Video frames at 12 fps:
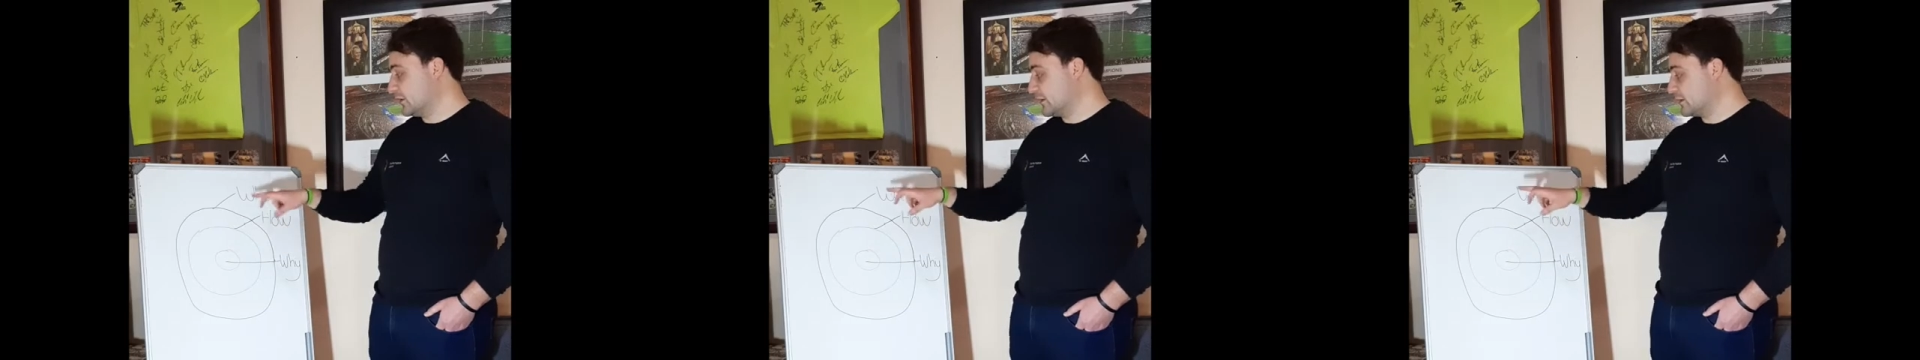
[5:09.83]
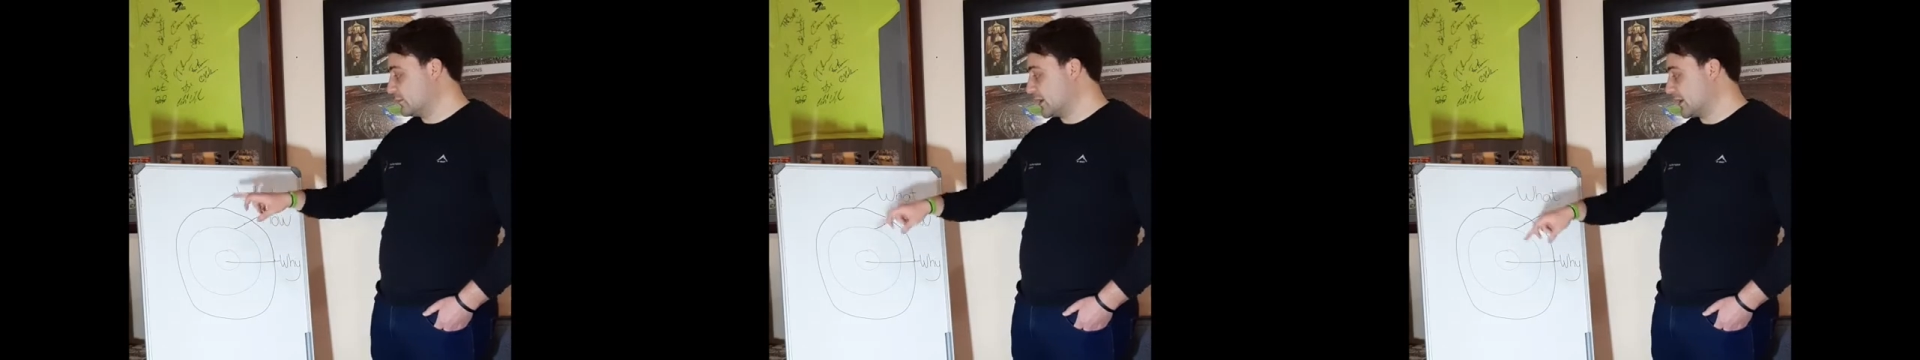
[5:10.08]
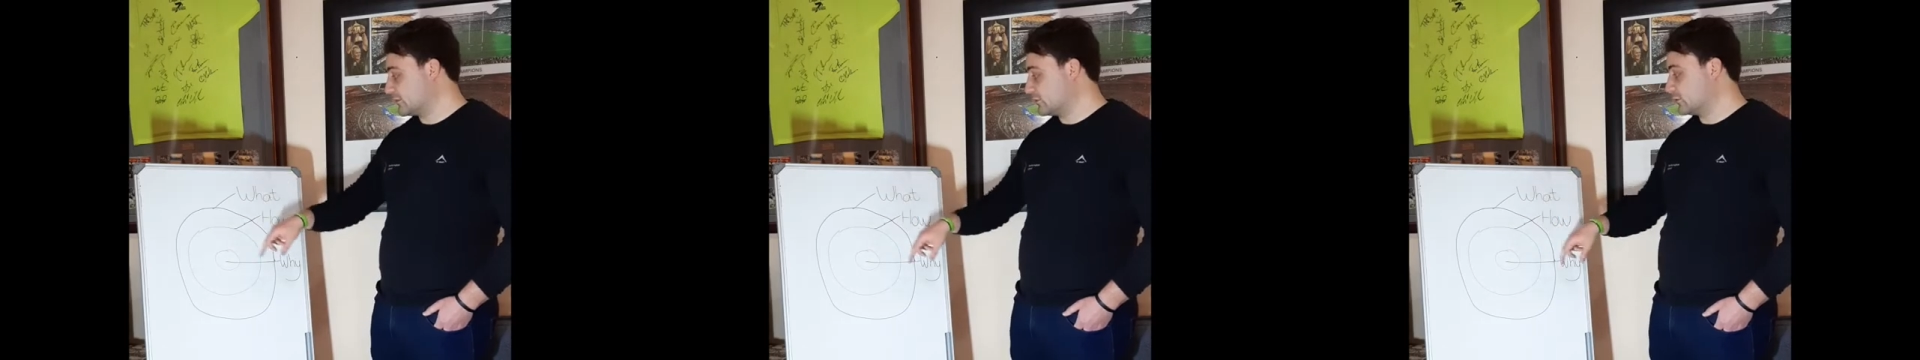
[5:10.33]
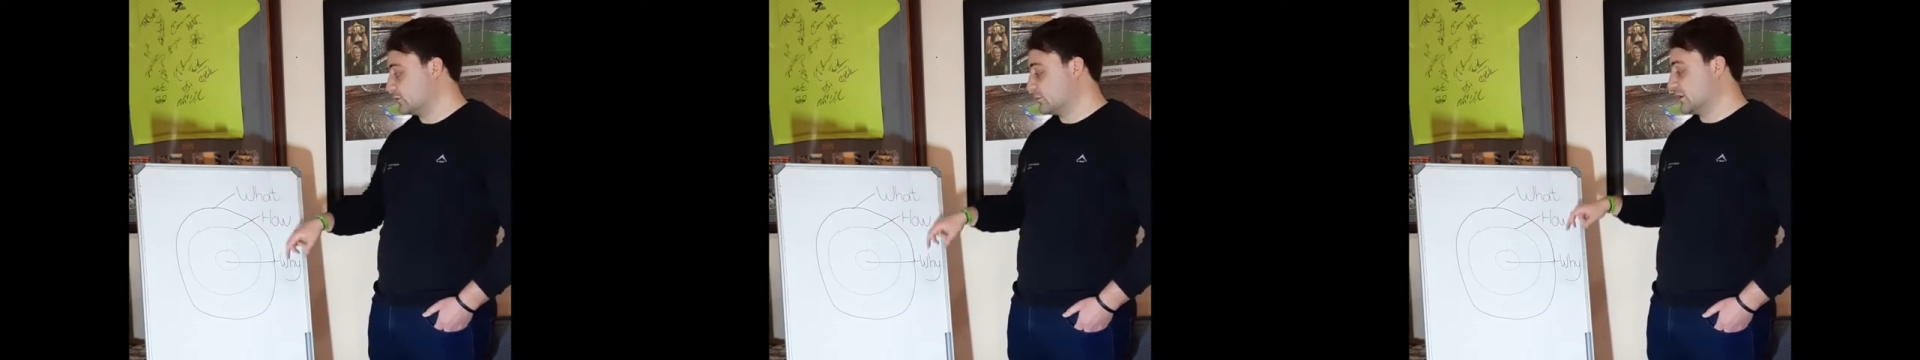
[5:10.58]
and the black
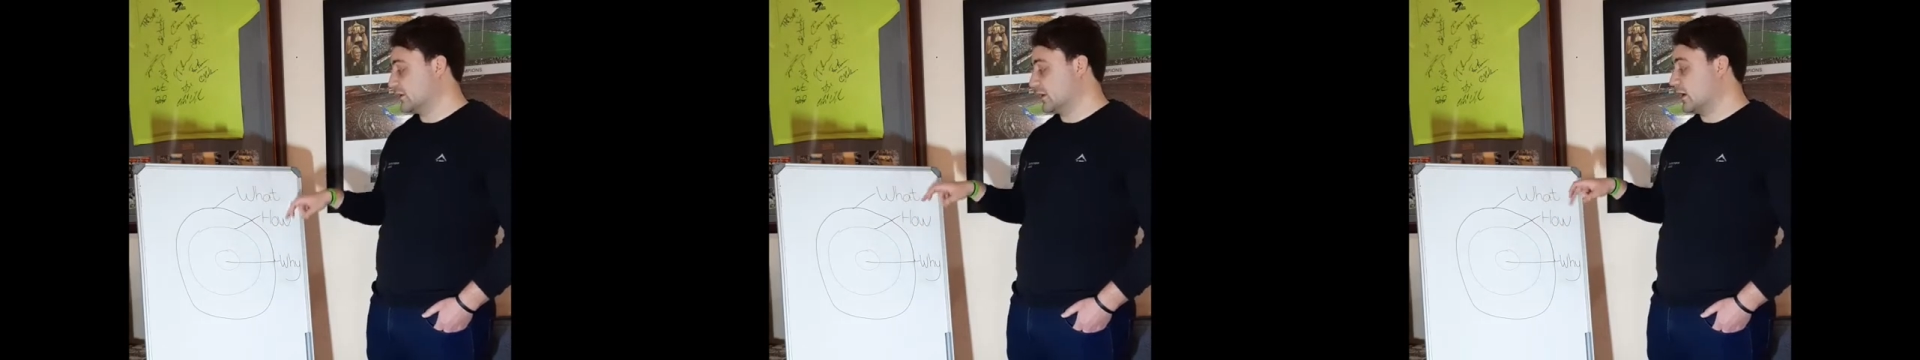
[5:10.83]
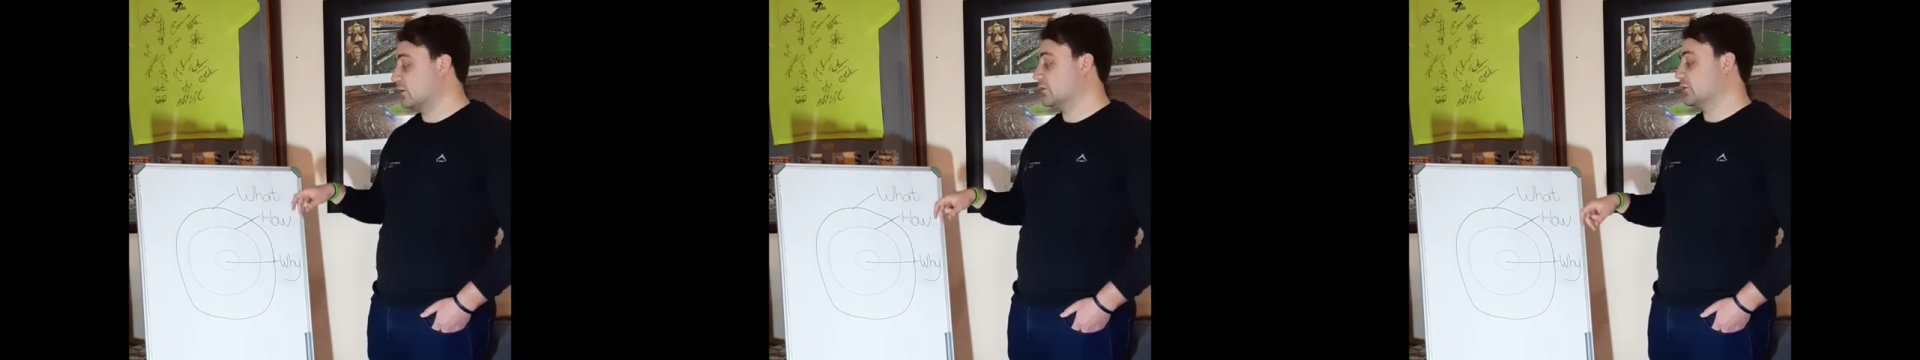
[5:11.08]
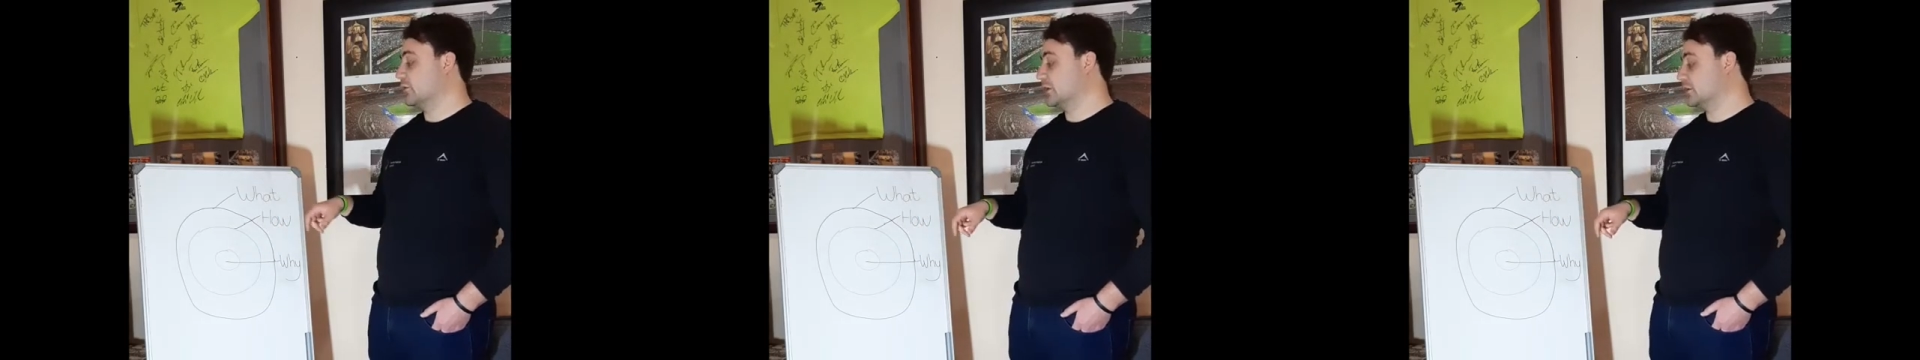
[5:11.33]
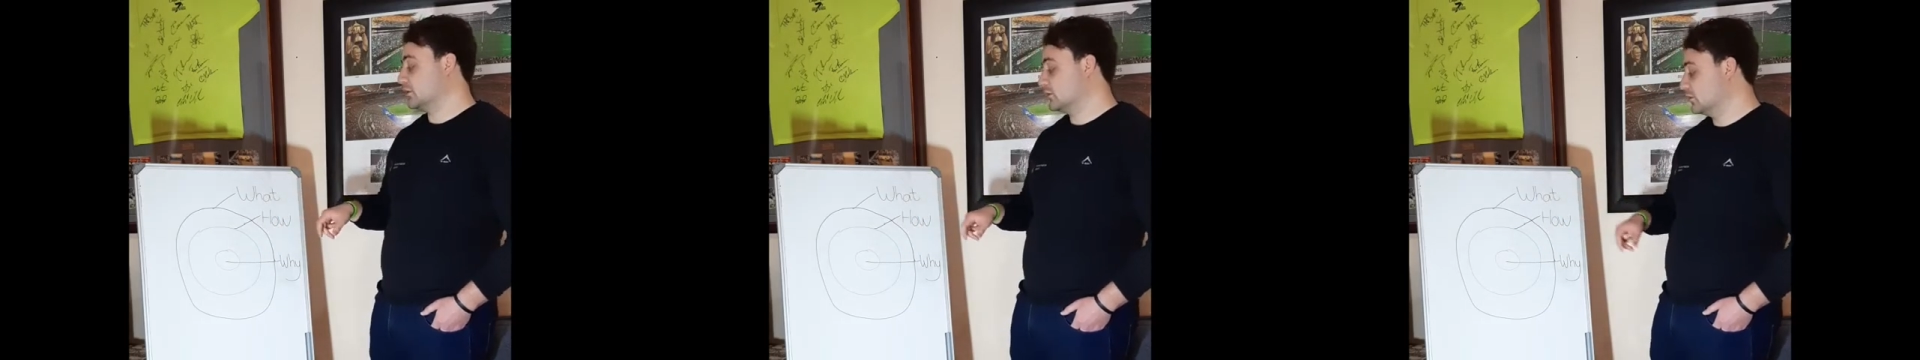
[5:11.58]
circle being the outer ring.